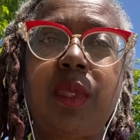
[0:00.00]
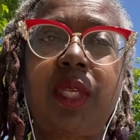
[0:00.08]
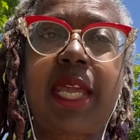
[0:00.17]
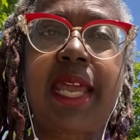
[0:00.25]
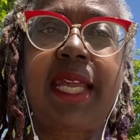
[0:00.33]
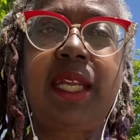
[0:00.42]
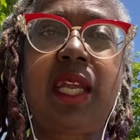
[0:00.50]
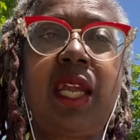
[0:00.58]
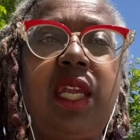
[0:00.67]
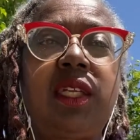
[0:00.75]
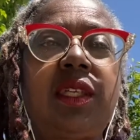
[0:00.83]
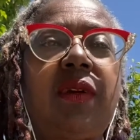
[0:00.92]
Okay?
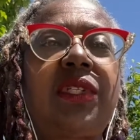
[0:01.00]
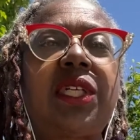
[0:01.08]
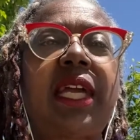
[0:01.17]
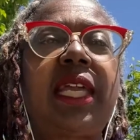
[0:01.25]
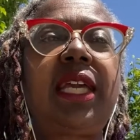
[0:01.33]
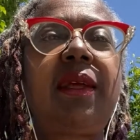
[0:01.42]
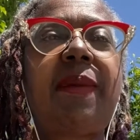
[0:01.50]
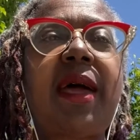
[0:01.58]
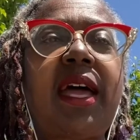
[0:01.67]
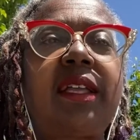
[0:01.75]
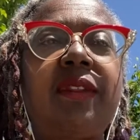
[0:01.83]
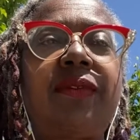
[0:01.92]
So we're talking
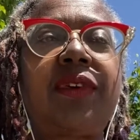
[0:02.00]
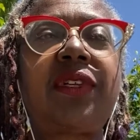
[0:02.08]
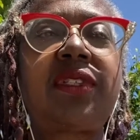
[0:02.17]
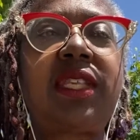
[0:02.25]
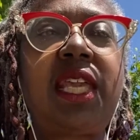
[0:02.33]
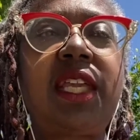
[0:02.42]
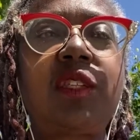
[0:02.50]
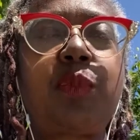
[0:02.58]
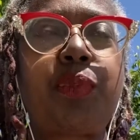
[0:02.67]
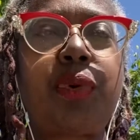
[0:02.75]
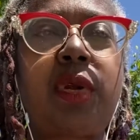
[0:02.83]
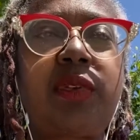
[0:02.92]
about, the first thing is
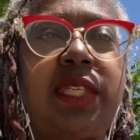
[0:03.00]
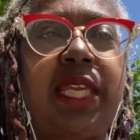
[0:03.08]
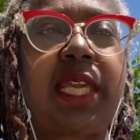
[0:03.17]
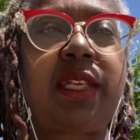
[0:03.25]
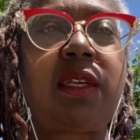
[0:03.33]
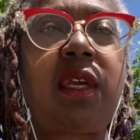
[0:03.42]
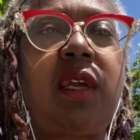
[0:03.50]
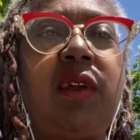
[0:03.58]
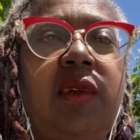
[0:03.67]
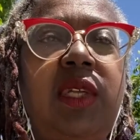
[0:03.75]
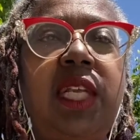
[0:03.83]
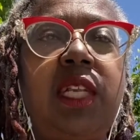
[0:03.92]
protein.
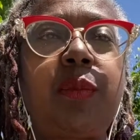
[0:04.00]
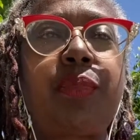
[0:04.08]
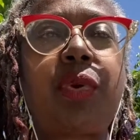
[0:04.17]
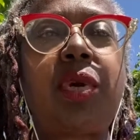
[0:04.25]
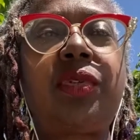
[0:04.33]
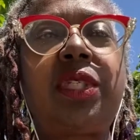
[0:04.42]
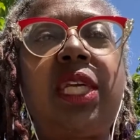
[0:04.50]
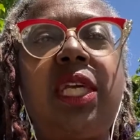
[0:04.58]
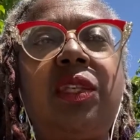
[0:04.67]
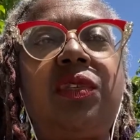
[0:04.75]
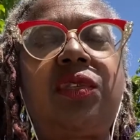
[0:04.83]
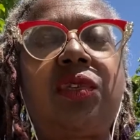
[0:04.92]
We need a
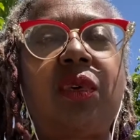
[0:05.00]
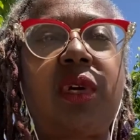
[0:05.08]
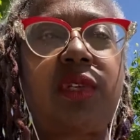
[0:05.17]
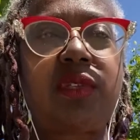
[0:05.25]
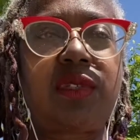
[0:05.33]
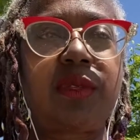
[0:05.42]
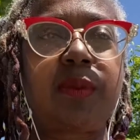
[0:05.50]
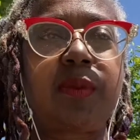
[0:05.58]
protein source.